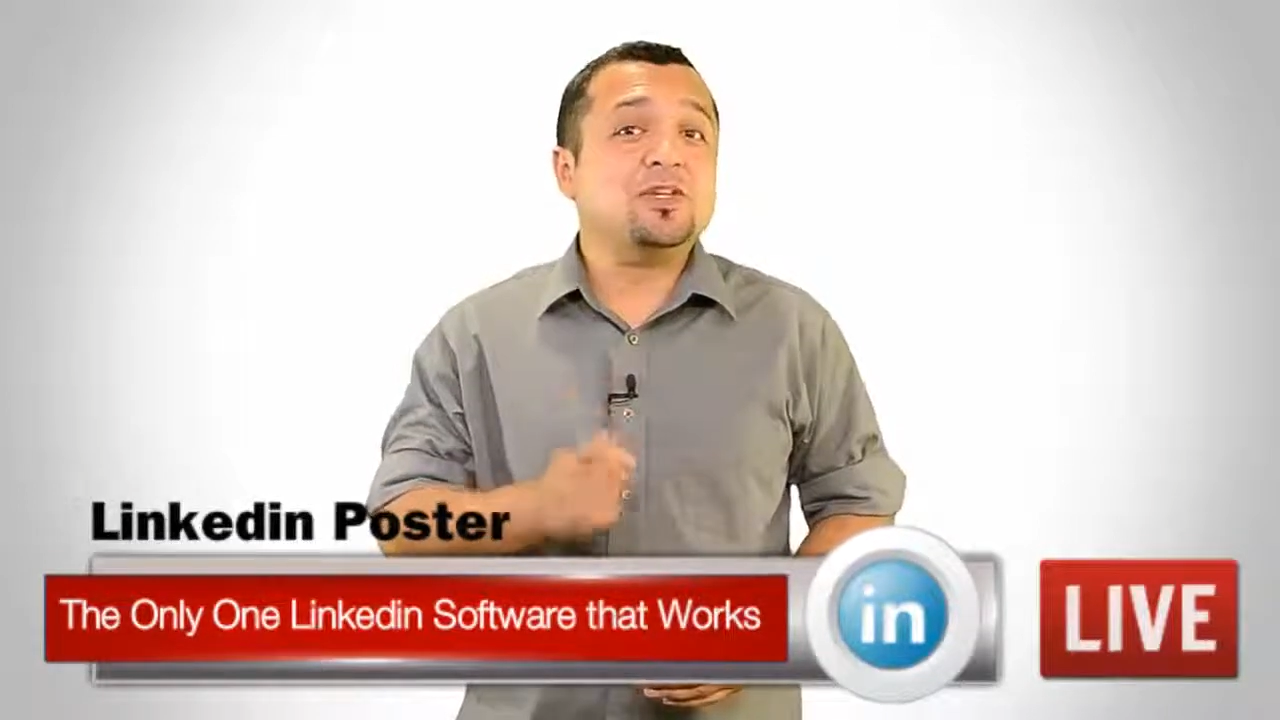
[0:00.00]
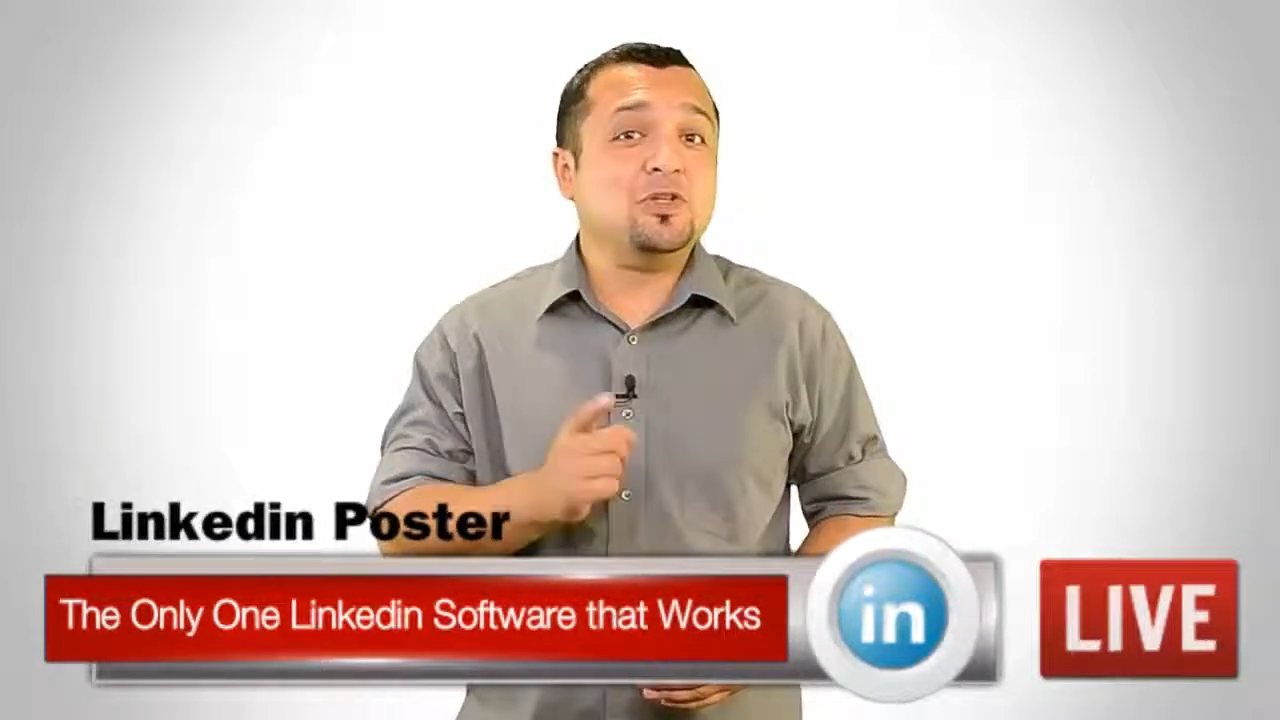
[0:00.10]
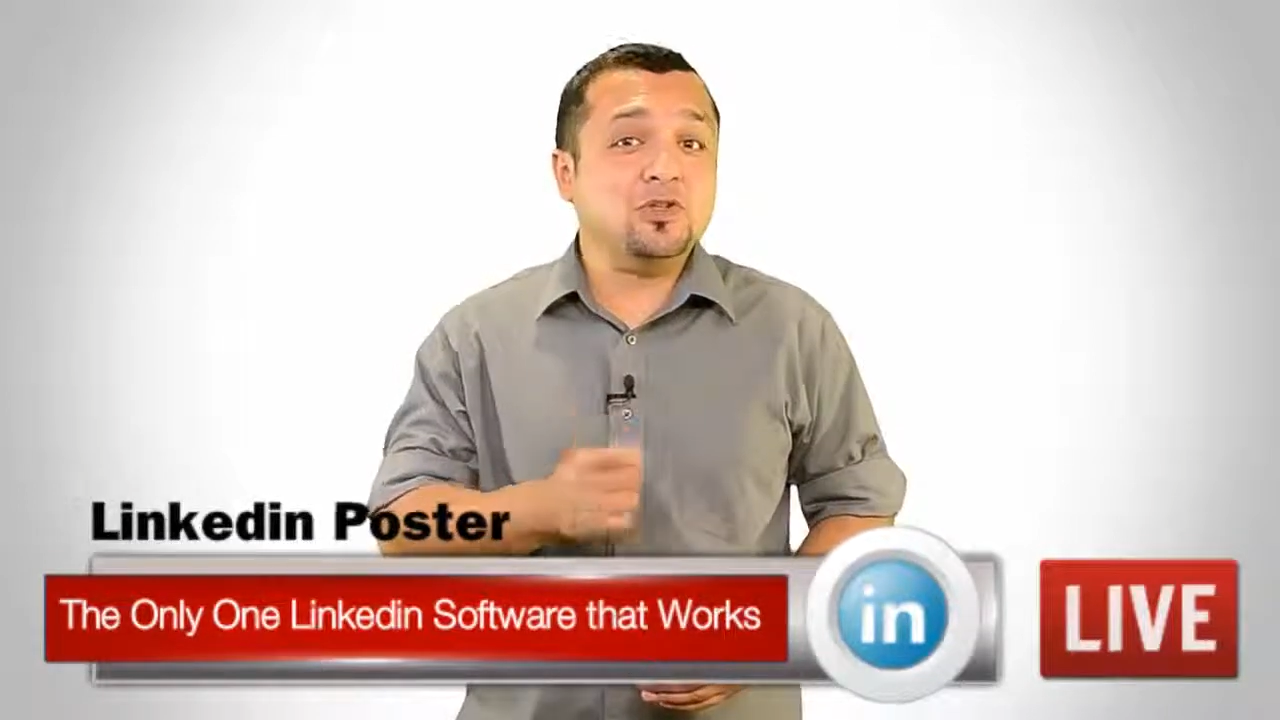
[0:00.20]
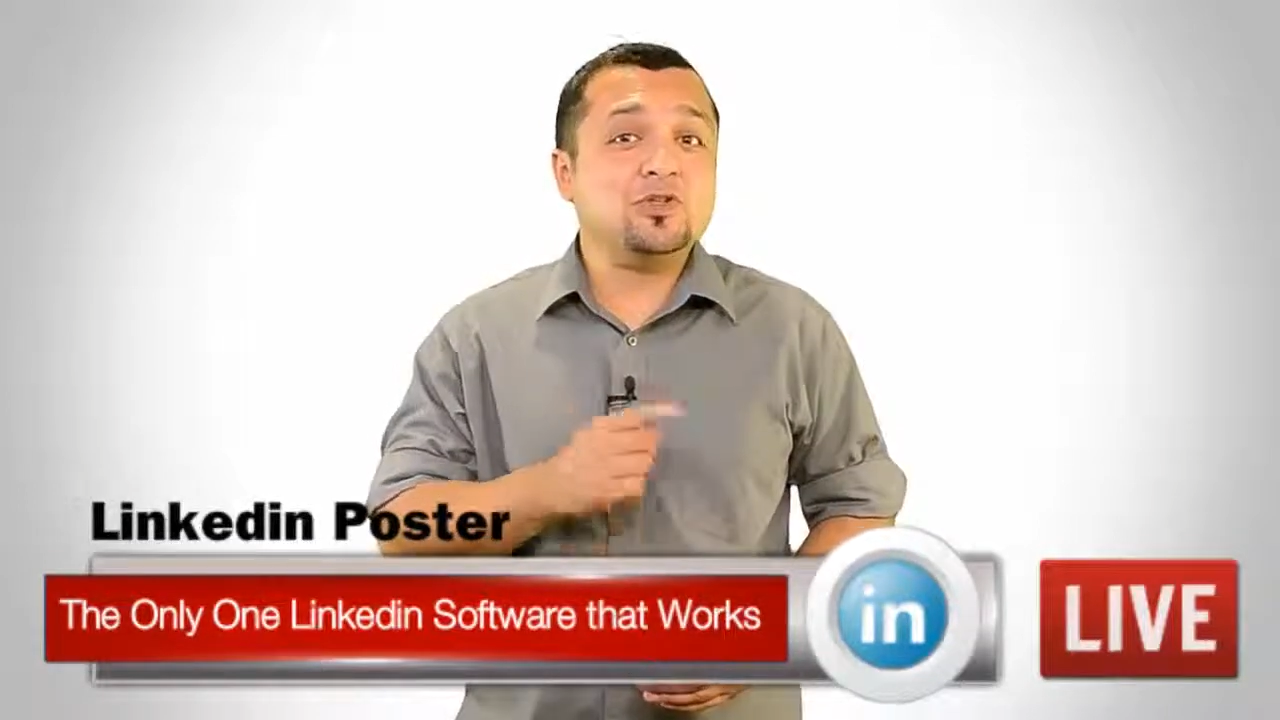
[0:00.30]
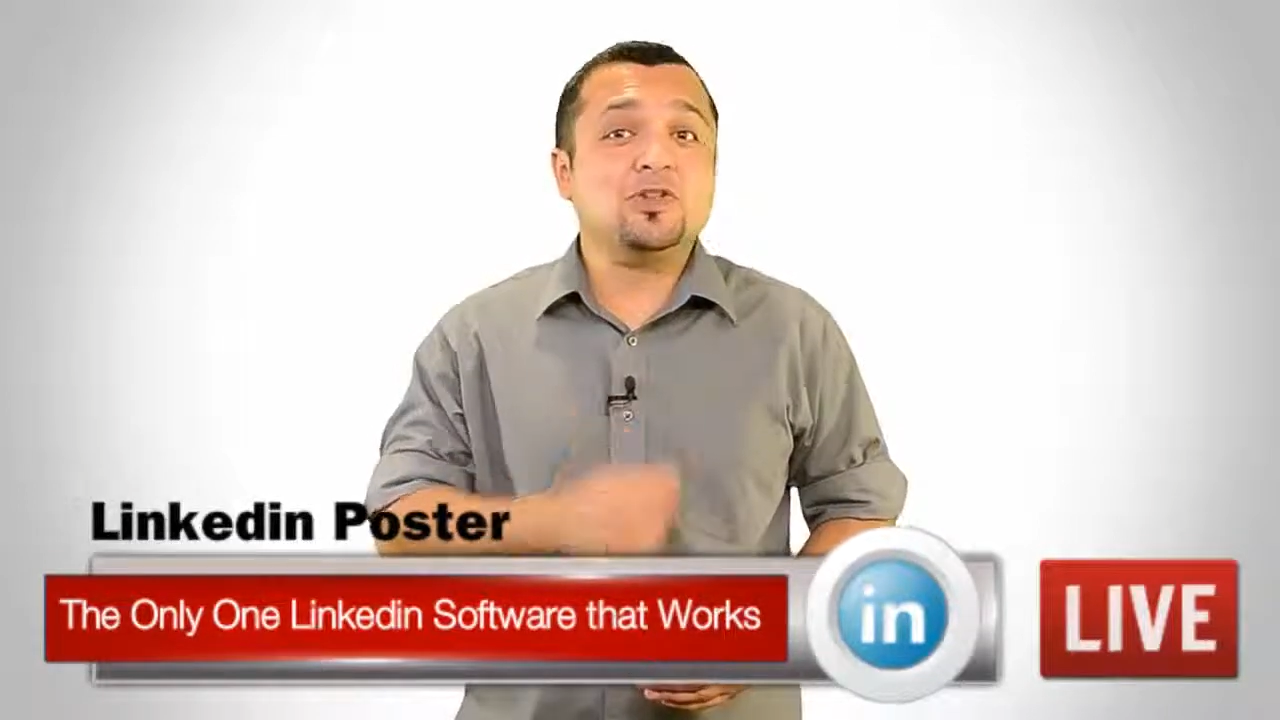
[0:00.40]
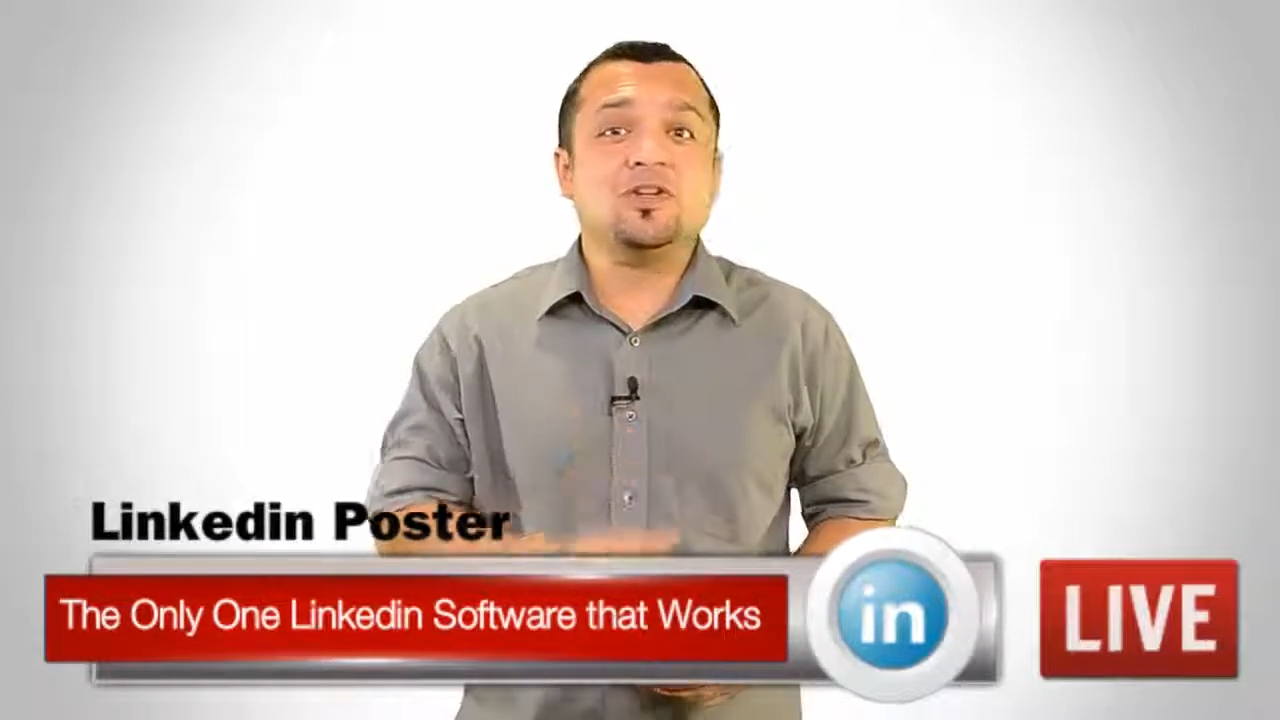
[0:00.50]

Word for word: you should